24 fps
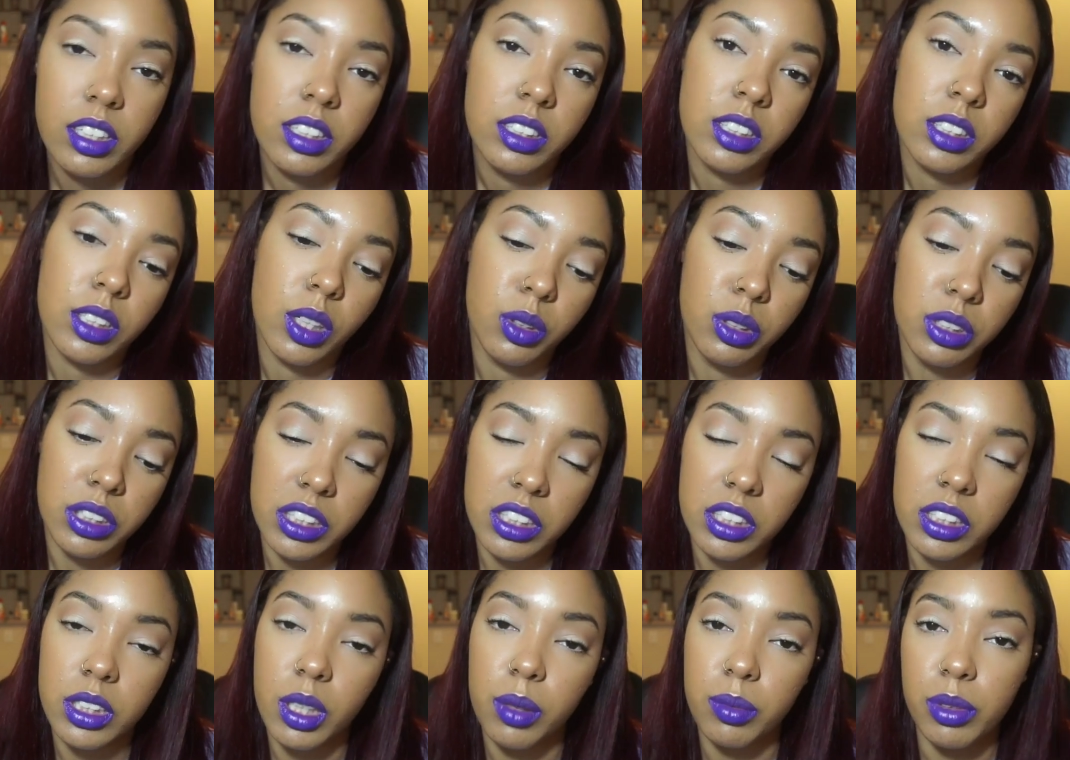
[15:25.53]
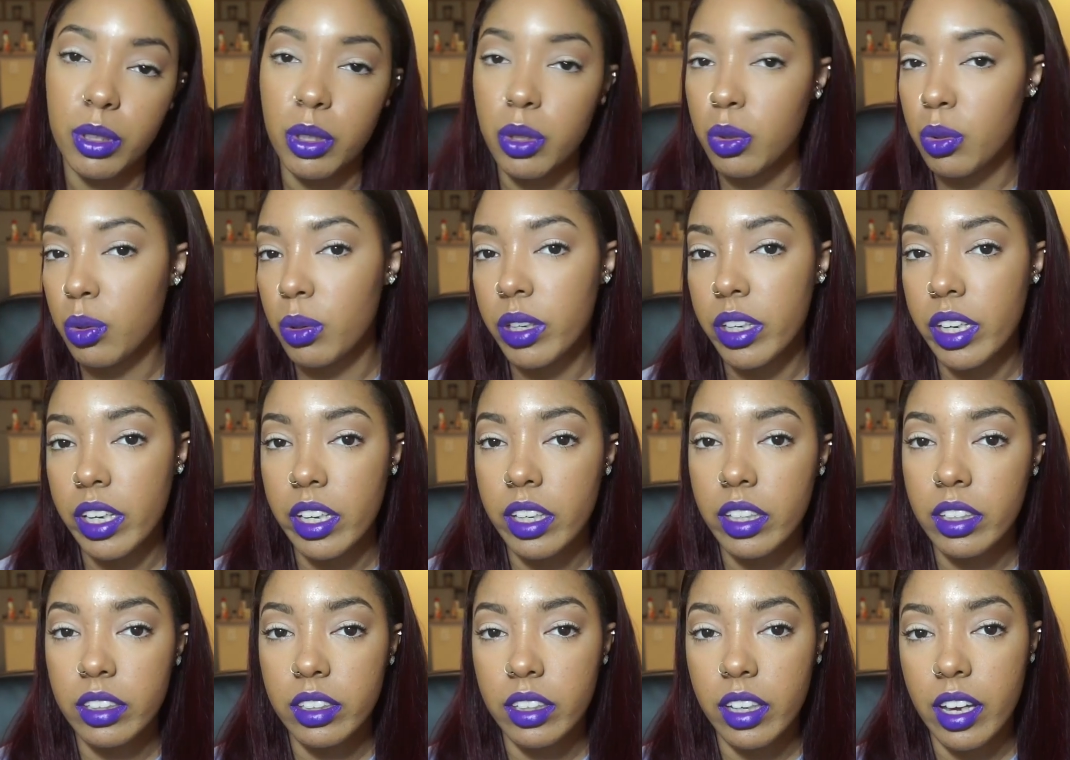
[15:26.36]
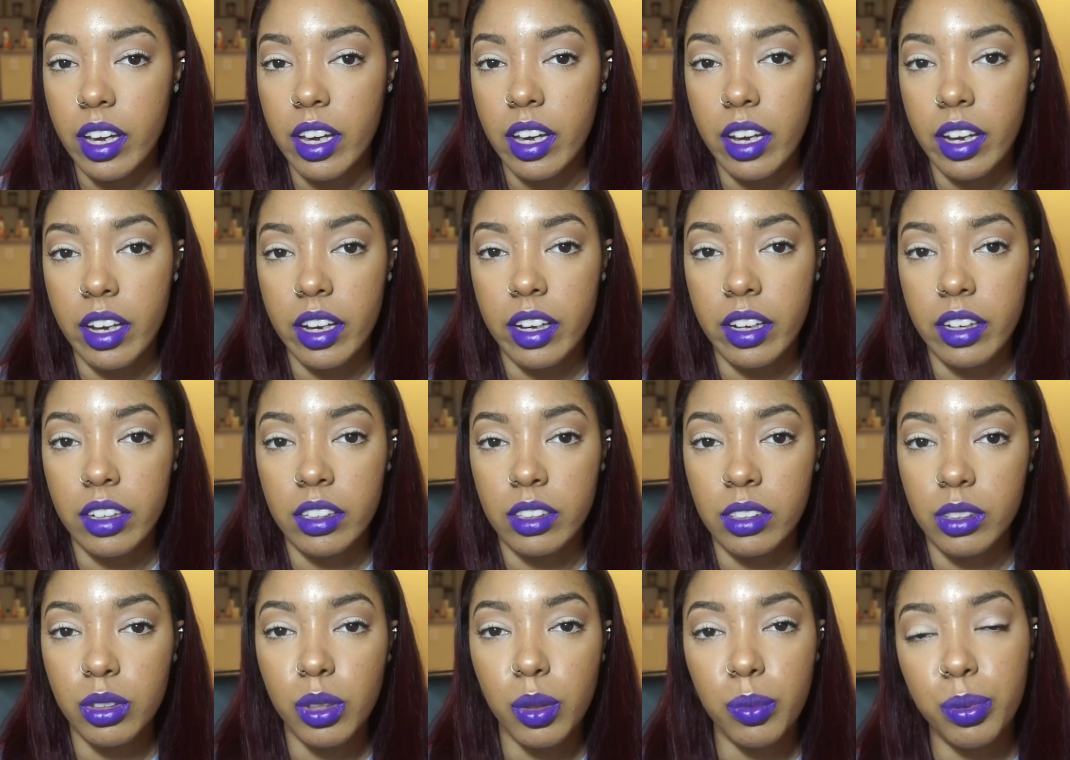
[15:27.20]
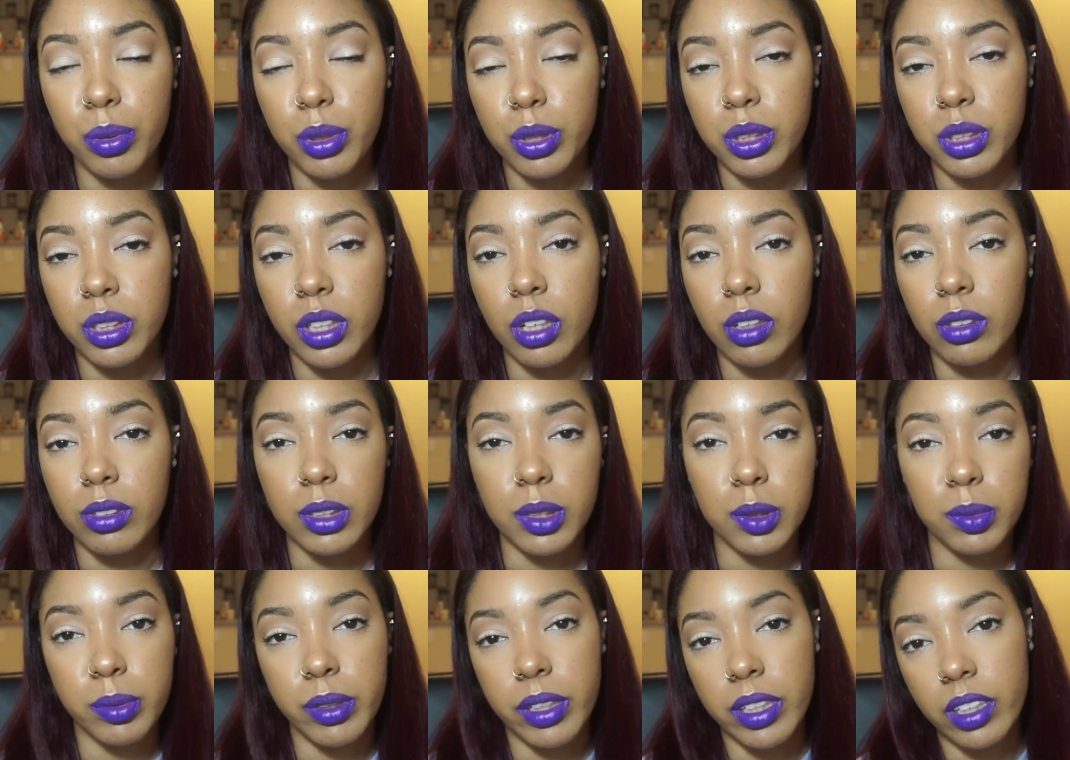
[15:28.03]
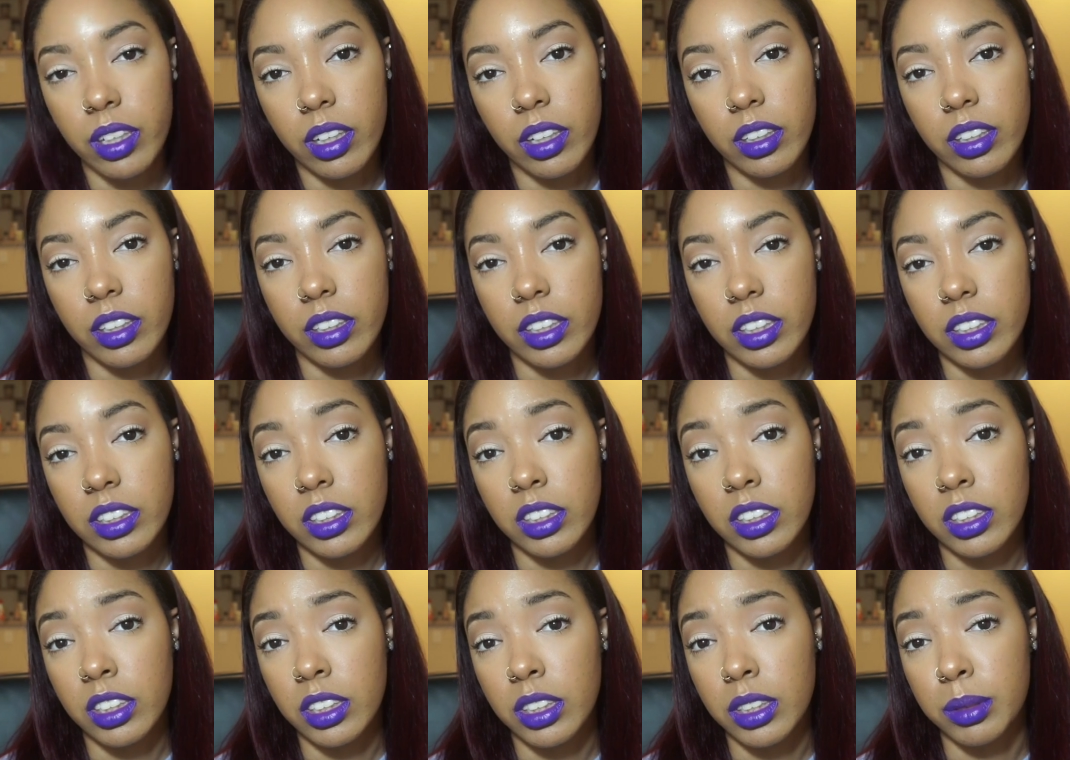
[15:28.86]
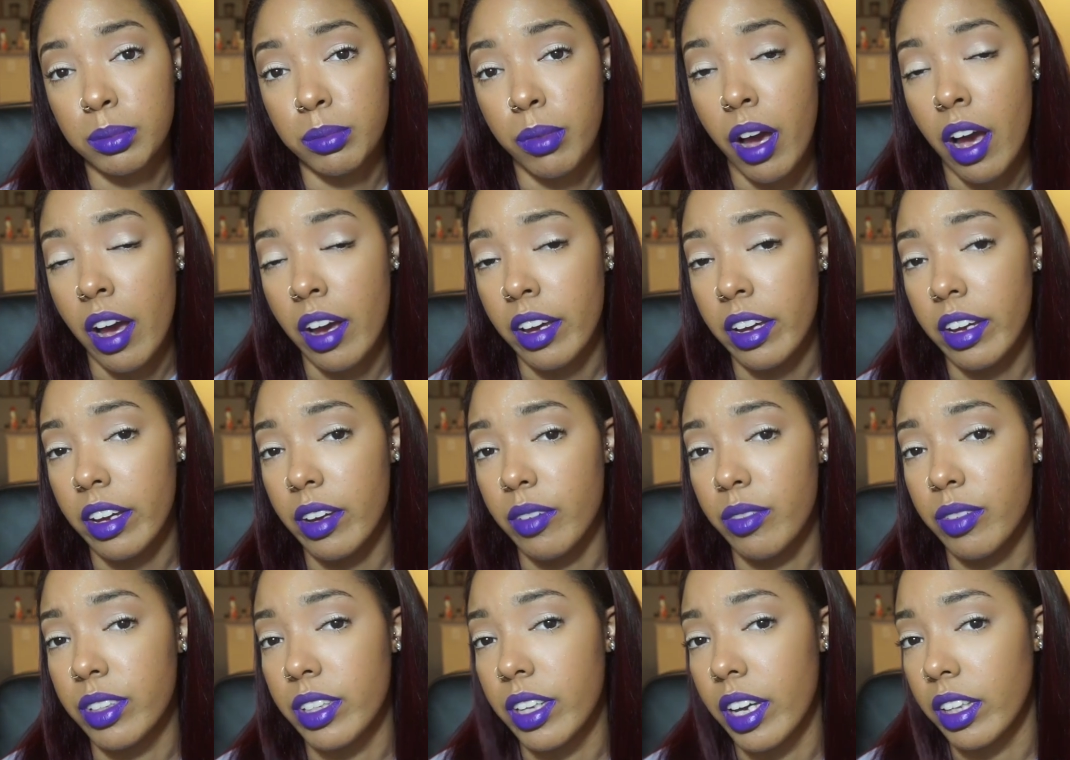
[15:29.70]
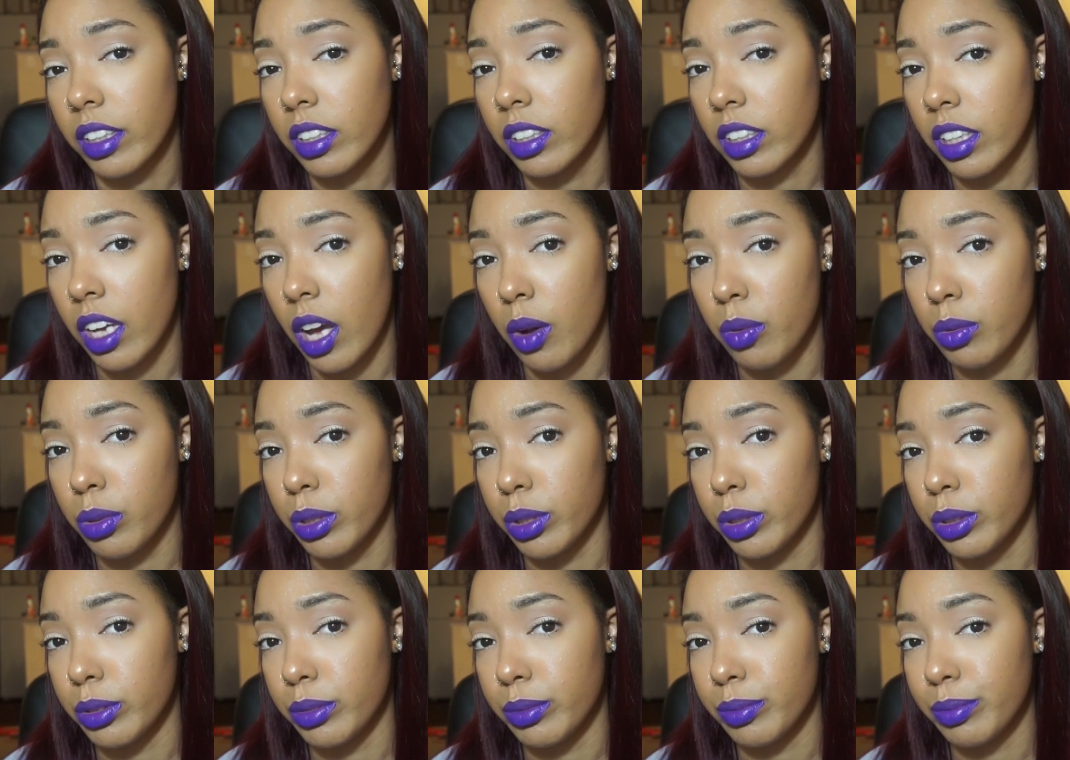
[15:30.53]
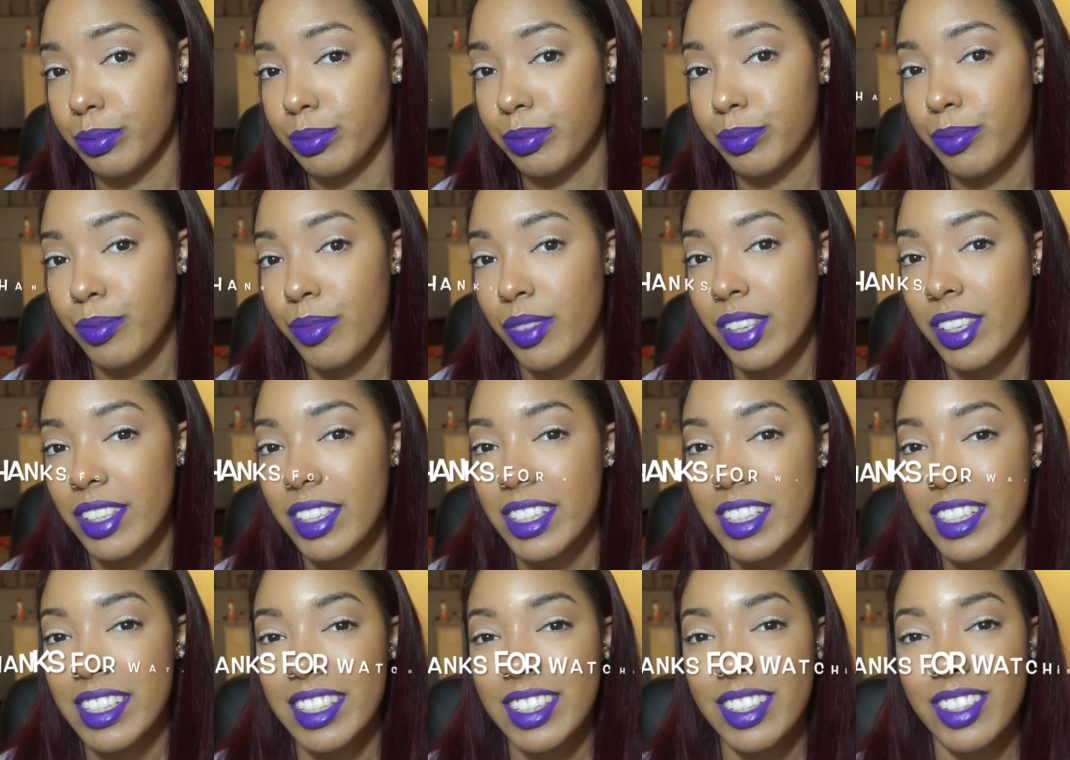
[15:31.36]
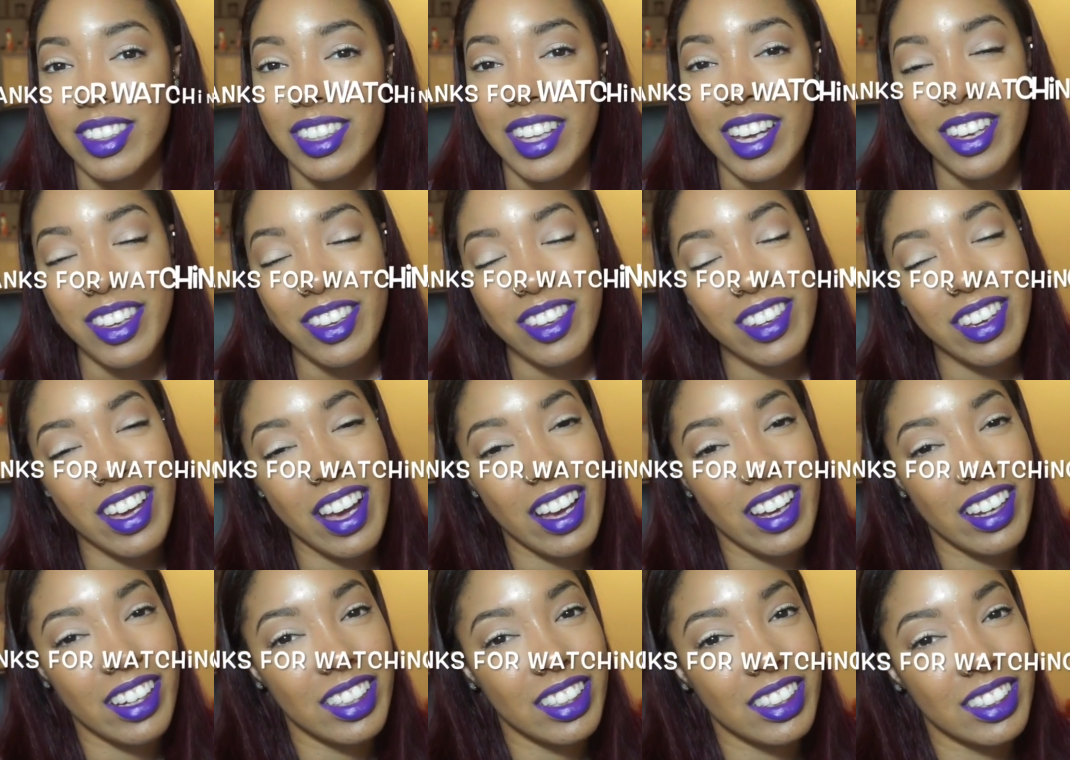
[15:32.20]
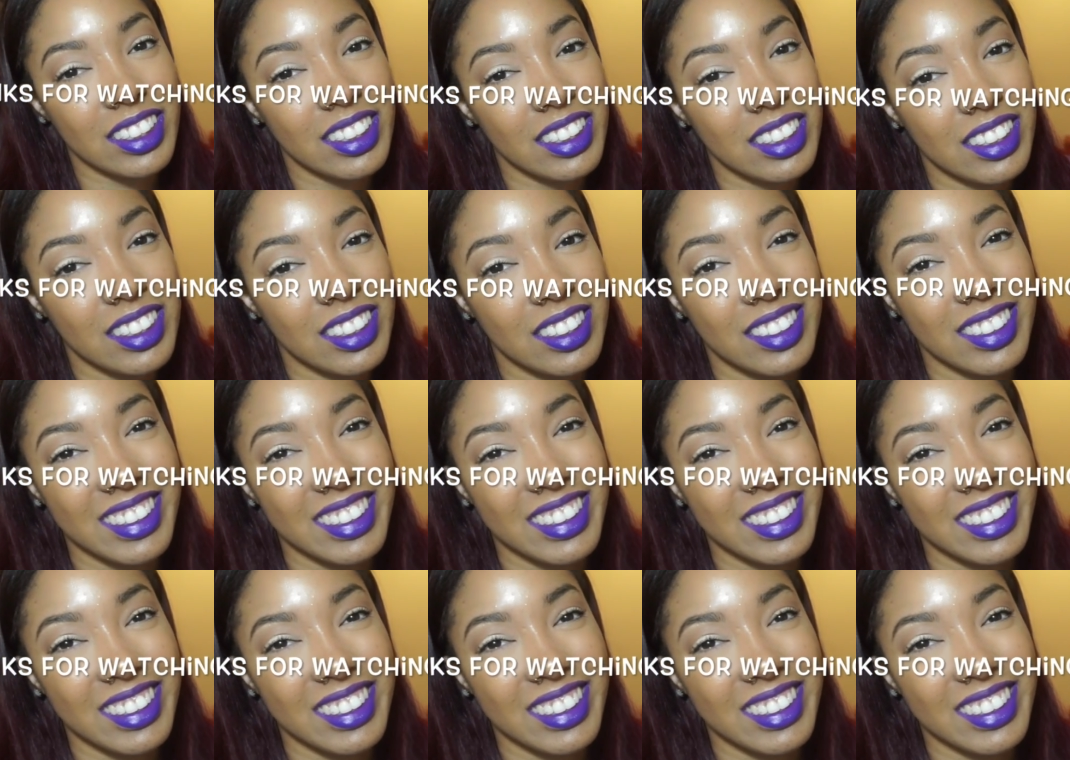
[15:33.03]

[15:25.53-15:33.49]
So it's just something quick and you can put your own spin on it. This is just my everyday look I would do. So thank you guys.